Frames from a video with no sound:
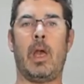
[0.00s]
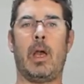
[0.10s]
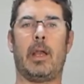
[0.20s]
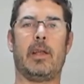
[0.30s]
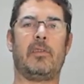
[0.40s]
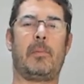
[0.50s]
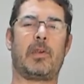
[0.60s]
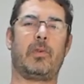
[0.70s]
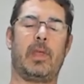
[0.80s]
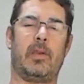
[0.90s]
Again,
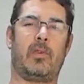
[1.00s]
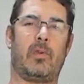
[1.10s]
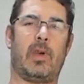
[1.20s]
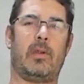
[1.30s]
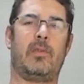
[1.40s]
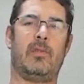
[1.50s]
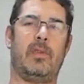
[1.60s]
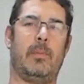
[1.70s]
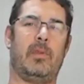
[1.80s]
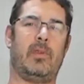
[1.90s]
special thanks goes out to
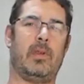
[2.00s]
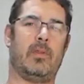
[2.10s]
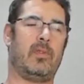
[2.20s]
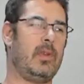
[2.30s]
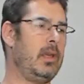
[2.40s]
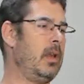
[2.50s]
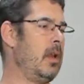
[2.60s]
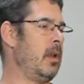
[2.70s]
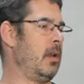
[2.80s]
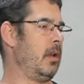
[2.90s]
SeeMeCNC
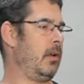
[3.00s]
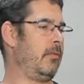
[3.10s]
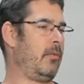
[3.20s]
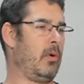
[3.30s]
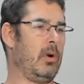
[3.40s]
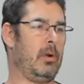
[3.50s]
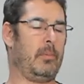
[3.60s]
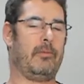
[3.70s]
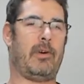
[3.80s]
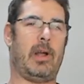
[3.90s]
for
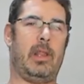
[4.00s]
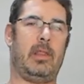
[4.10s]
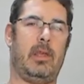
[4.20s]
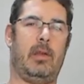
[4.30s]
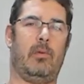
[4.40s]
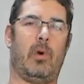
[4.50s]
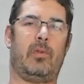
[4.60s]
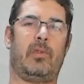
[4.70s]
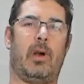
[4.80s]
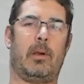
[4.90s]
providing the
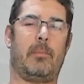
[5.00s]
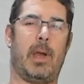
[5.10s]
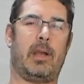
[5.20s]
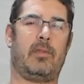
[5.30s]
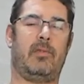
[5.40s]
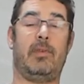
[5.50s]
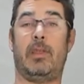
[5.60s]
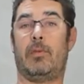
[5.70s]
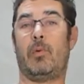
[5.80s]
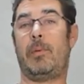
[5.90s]
Rostock Max V
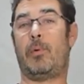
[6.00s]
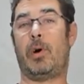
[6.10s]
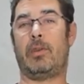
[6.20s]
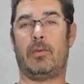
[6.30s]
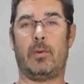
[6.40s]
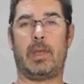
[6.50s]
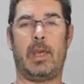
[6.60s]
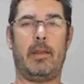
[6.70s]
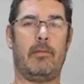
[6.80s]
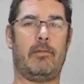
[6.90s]
three point two
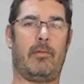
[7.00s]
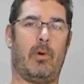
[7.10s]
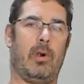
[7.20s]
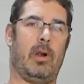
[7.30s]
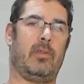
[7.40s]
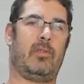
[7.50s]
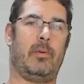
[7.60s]
kit for us to